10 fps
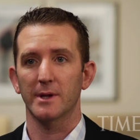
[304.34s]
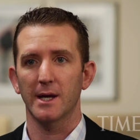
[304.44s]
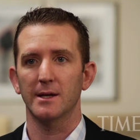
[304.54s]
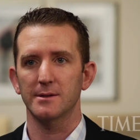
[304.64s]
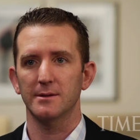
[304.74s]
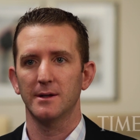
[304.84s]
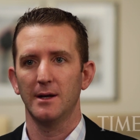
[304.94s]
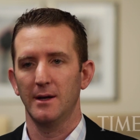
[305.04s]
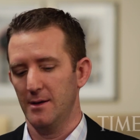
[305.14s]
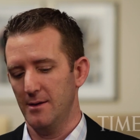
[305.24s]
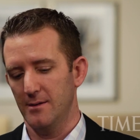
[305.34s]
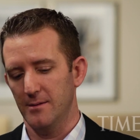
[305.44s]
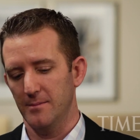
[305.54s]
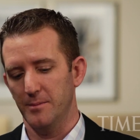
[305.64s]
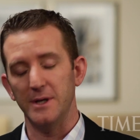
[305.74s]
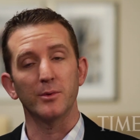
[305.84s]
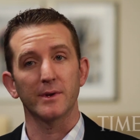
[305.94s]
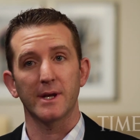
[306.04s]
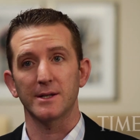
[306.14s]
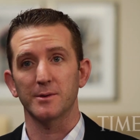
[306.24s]
with cancer people
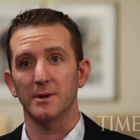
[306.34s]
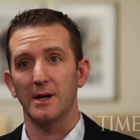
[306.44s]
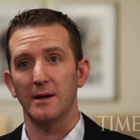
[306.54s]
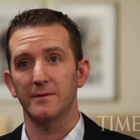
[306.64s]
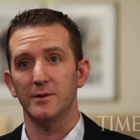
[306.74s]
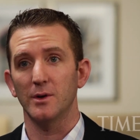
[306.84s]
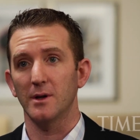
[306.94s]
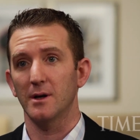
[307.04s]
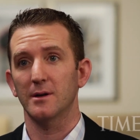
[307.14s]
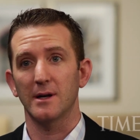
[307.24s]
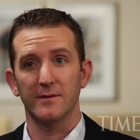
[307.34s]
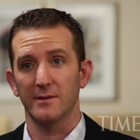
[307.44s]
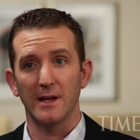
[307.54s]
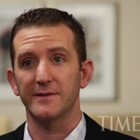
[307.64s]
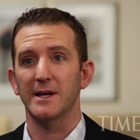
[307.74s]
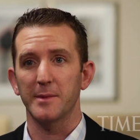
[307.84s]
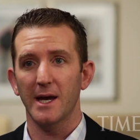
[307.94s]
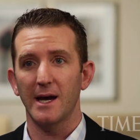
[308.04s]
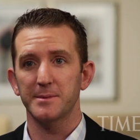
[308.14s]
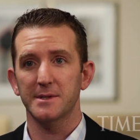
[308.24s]
with cancer will have no longer have lifetime
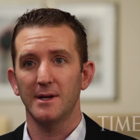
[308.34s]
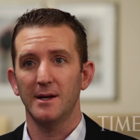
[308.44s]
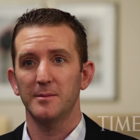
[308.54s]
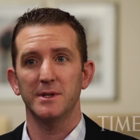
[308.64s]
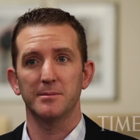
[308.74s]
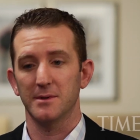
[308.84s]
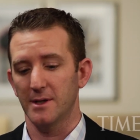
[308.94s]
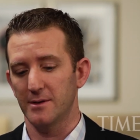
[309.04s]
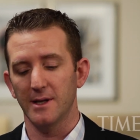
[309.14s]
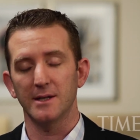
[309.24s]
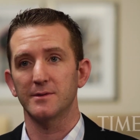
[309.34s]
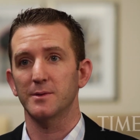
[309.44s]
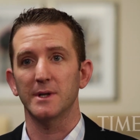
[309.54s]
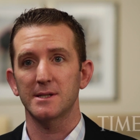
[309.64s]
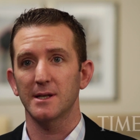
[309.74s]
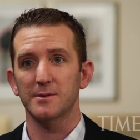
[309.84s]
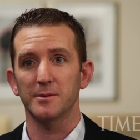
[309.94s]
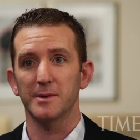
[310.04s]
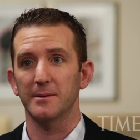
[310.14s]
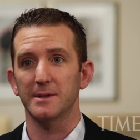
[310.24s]
caps. People under the age of 26
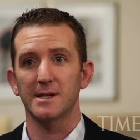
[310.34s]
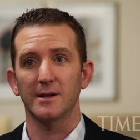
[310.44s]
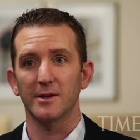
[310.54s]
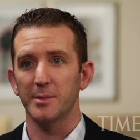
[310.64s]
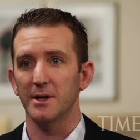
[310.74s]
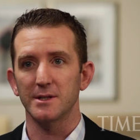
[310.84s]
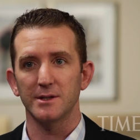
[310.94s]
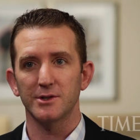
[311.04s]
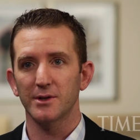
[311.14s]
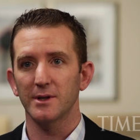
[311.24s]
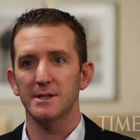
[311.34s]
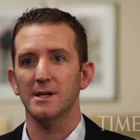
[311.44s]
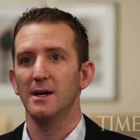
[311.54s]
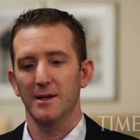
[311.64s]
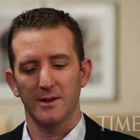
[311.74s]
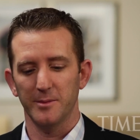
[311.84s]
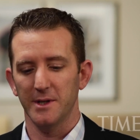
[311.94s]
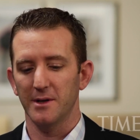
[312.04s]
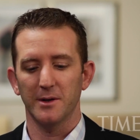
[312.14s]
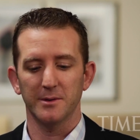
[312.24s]
will be able to stay on their parents' insurance. There'll
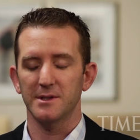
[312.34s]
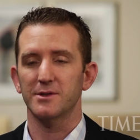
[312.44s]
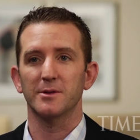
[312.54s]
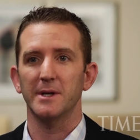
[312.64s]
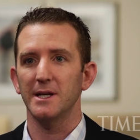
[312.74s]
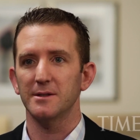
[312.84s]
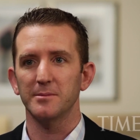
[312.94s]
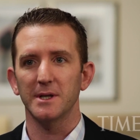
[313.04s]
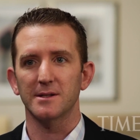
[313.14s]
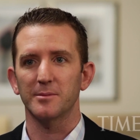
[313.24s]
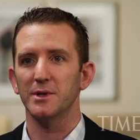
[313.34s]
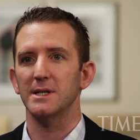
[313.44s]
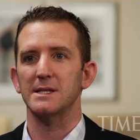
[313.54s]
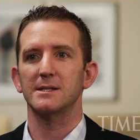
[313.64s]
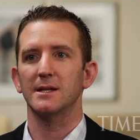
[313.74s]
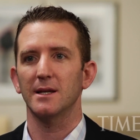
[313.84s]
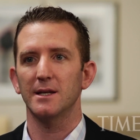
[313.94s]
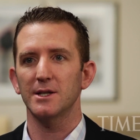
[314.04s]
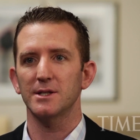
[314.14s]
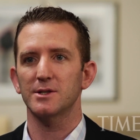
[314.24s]
be no discrimination based on pre-existing
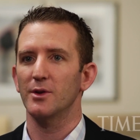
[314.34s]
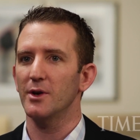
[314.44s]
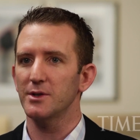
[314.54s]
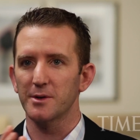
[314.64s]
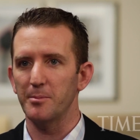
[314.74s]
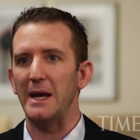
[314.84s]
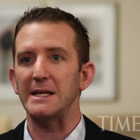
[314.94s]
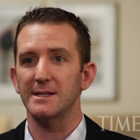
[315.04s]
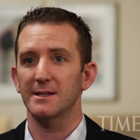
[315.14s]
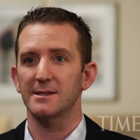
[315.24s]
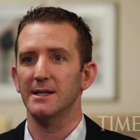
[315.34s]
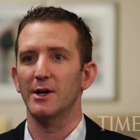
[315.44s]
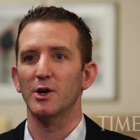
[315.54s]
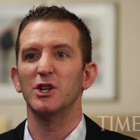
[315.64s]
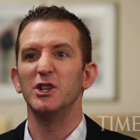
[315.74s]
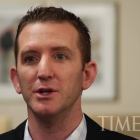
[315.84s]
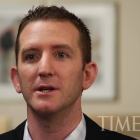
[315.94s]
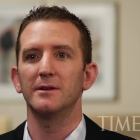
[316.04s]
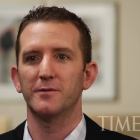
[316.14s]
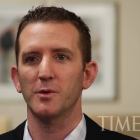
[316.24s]
conditions. So those are basics that are
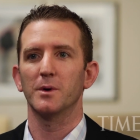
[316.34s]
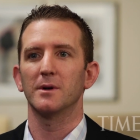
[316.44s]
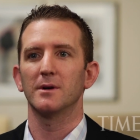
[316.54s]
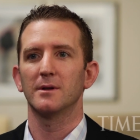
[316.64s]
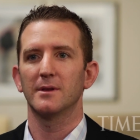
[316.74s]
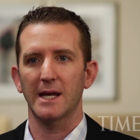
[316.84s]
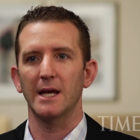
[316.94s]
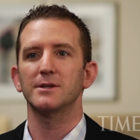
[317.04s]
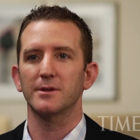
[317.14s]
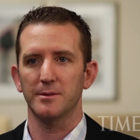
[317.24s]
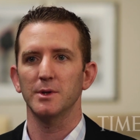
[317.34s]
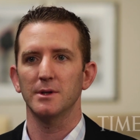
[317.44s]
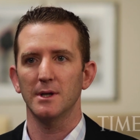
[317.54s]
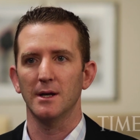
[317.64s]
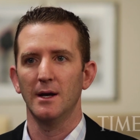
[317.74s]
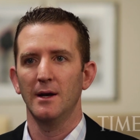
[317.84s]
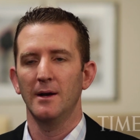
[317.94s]
good for the cancer community.